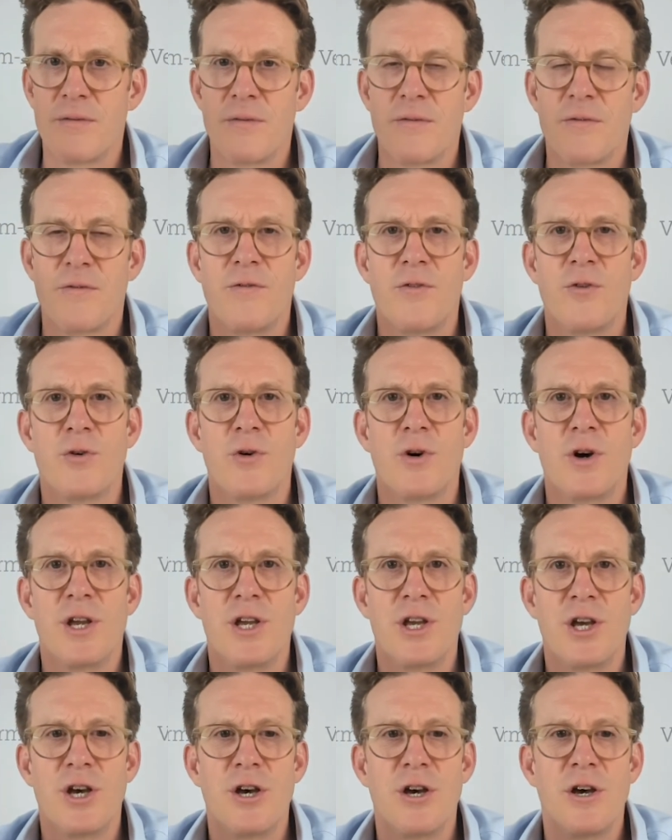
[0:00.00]
for a
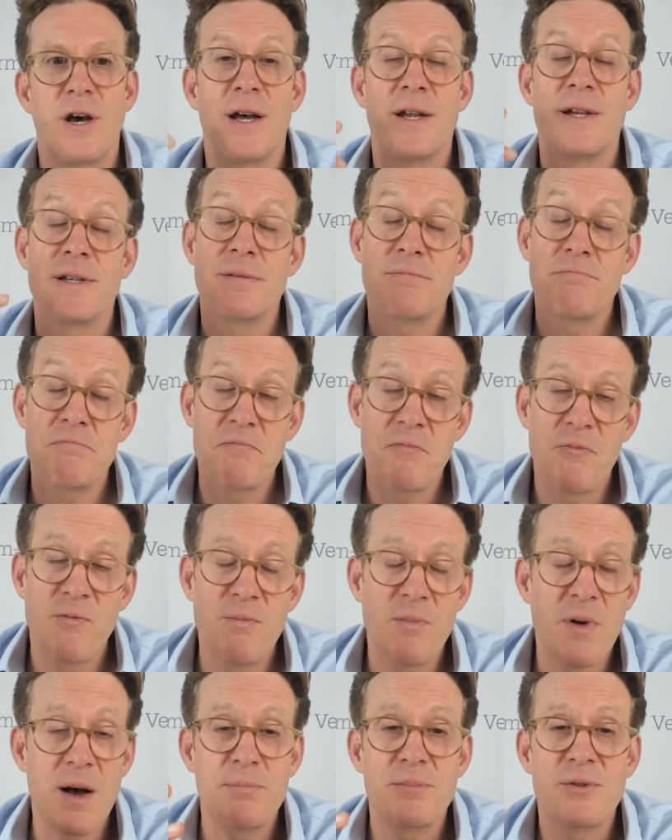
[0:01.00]
year, and
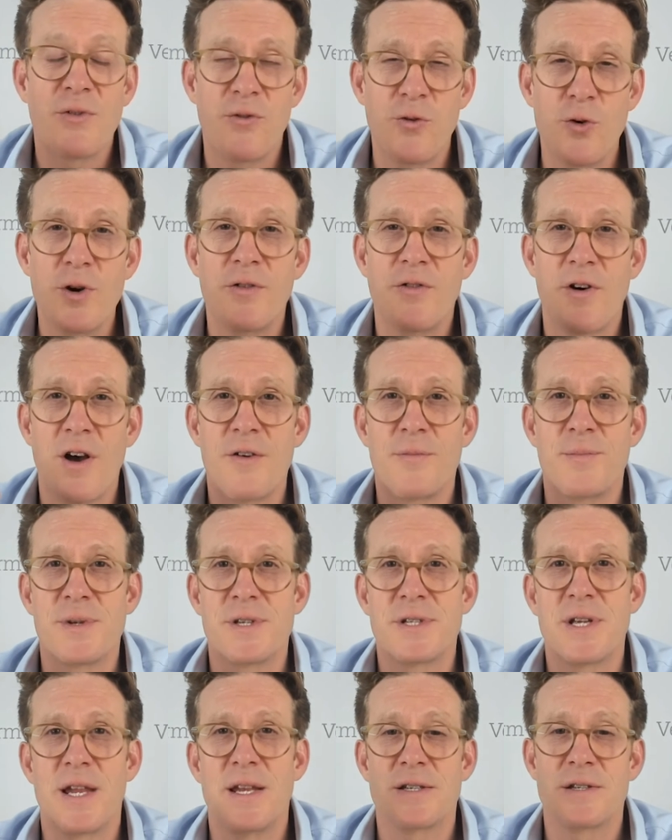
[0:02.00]
up to
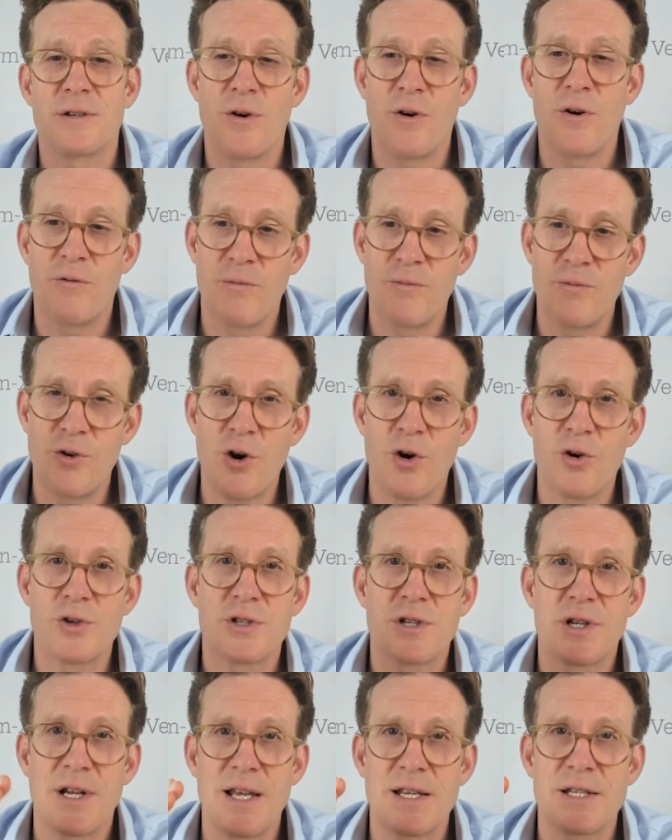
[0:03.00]
45% of
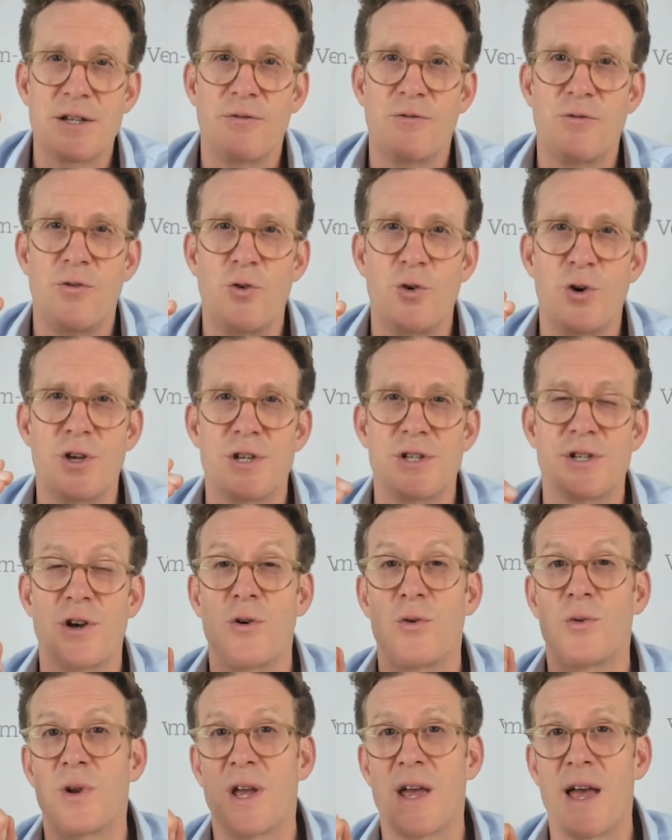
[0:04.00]
dogs less than 4 years
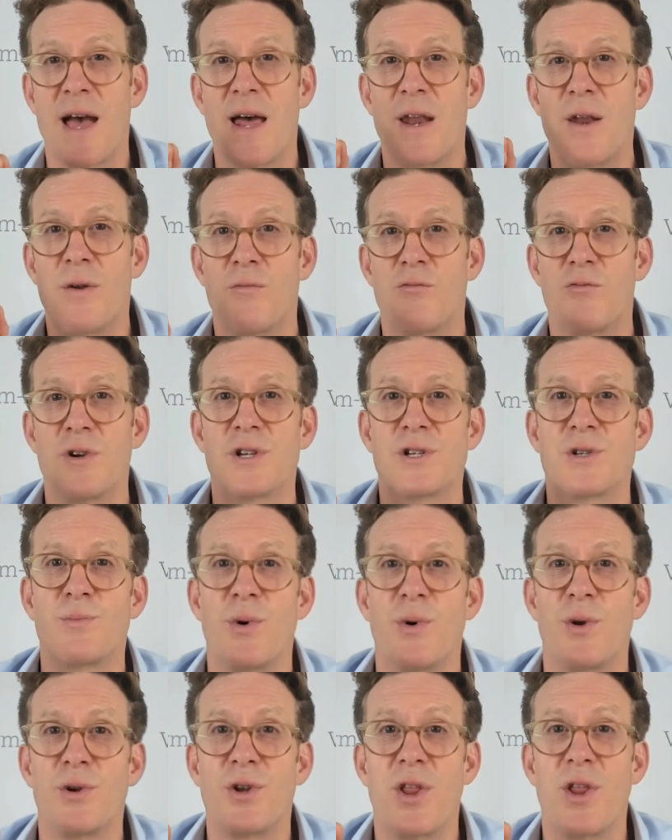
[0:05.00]
old can
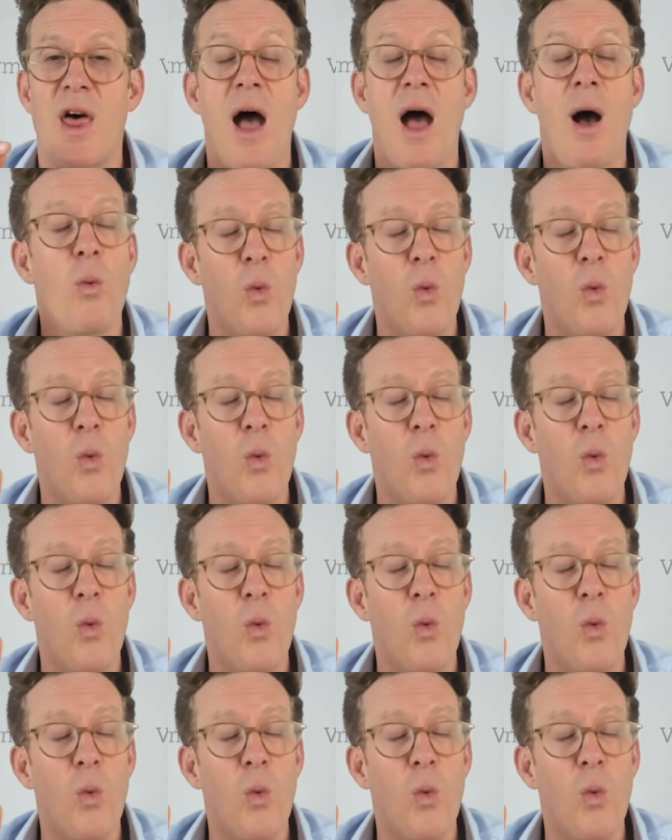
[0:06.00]
respond to that.